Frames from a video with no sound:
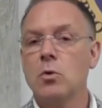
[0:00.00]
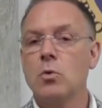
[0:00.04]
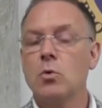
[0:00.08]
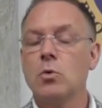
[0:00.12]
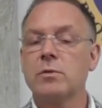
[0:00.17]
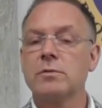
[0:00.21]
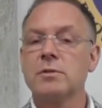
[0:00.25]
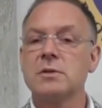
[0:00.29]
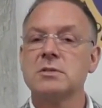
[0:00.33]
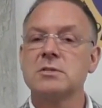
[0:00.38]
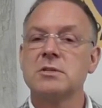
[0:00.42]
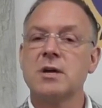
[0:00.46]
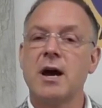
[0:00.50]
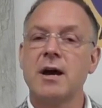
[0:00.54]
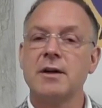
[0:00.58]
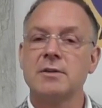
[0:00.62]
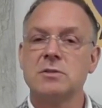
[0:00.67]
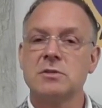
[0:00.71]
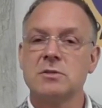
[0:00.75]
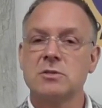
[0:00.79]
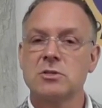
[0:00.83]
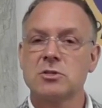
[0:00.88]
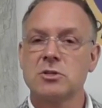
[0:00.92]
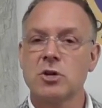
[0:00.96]
or the
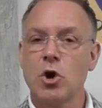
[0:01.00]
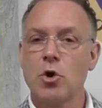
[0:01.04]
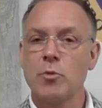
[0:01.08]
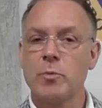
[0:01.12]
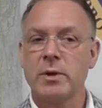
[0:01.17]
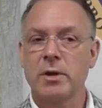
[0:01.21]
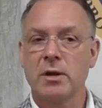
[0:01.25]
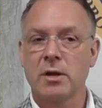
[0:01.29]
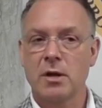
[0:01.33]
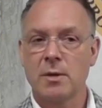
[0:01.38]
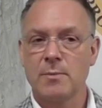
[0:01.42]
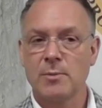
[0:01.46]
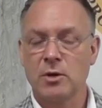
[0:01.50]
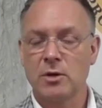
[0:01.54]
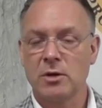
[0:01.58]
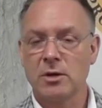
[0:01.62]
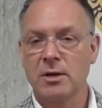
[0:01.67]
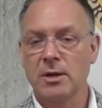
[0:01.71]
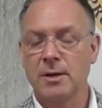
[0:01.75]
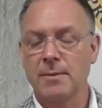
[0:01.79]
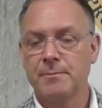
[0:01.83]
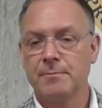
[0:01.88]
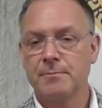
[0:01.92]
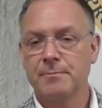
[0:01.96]
size and scope in a
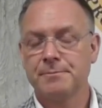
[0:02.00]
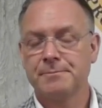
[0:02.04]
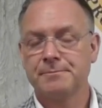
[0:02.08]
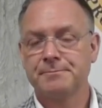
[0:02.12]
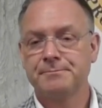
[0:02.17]
community.